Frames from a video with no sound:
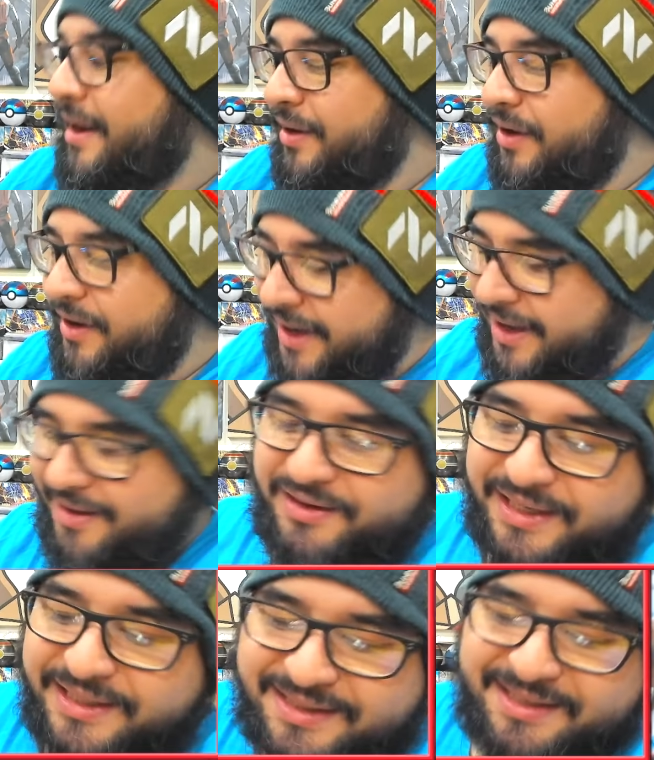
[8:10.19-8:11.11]
oh yeah,
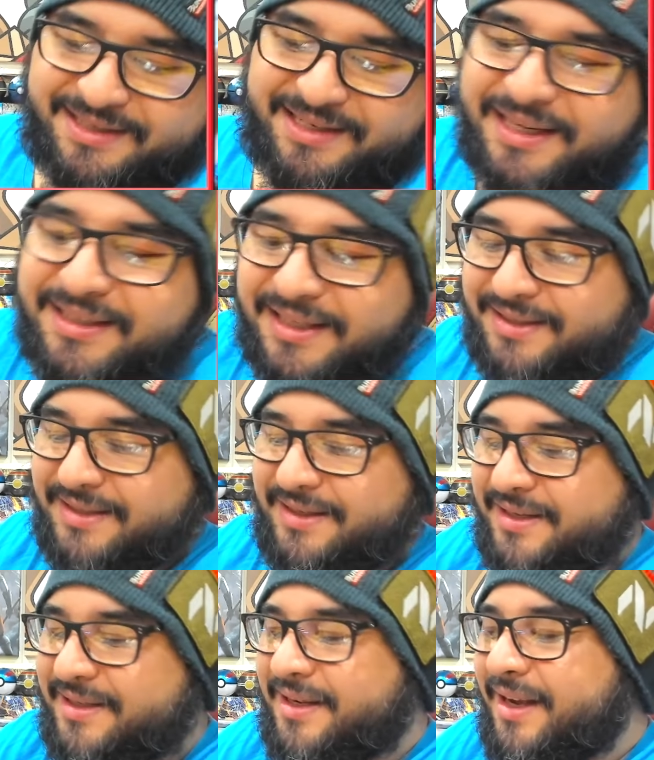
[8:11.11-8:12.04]
nice, nice, nice, nice, nice,
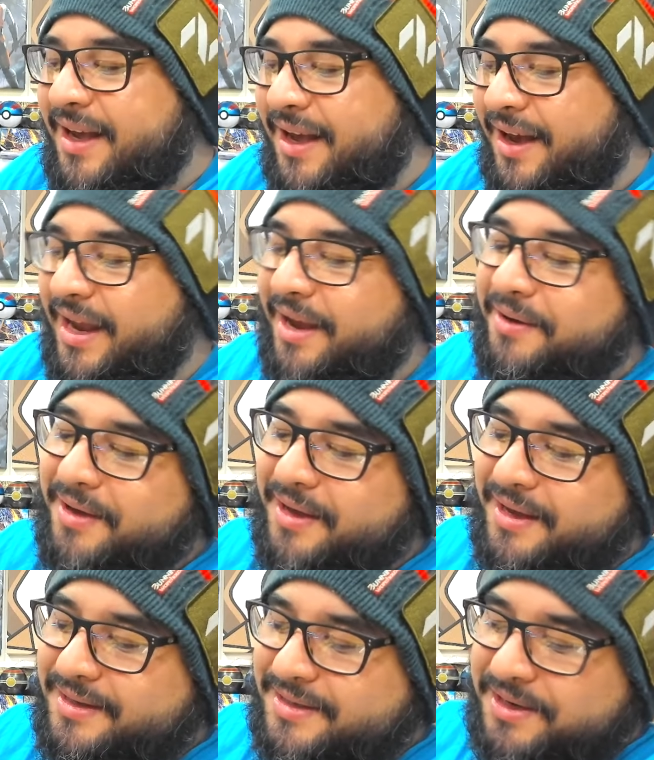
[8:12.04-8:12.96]
nice. Okay,
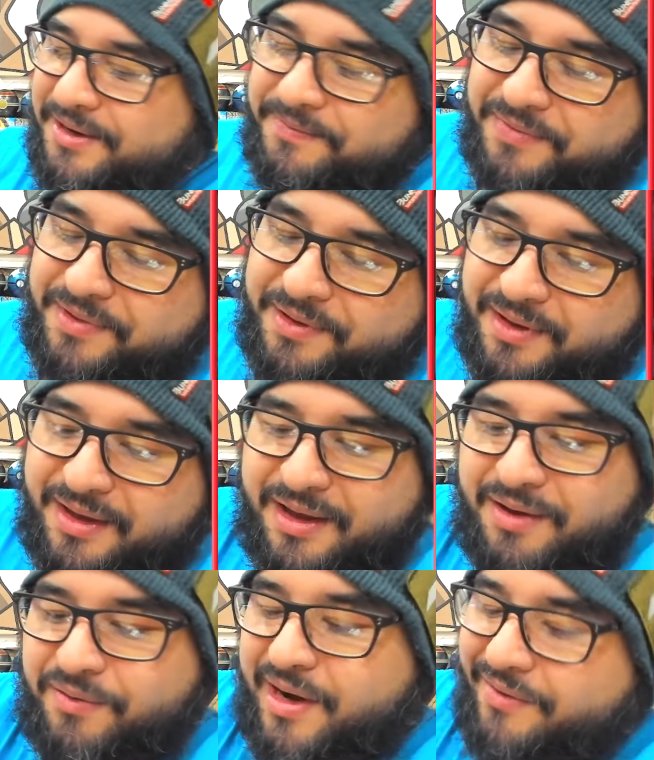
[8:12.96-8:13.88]
so
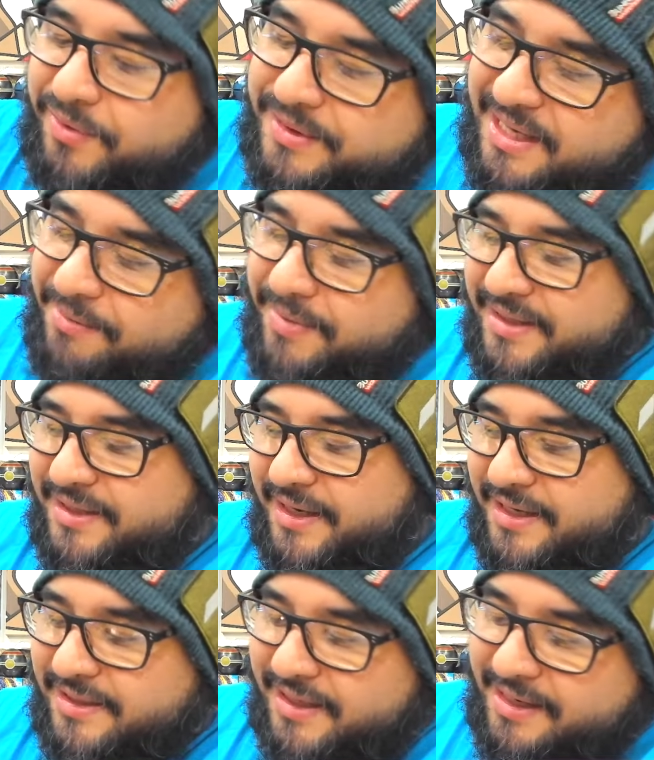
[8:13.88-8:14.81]
whenever we see a base E
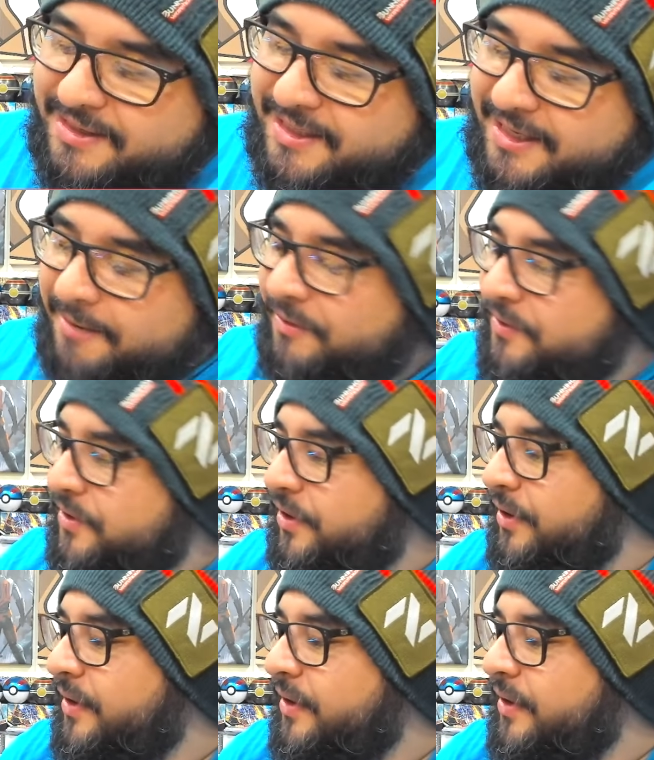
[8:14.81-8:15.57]
X, like I said before,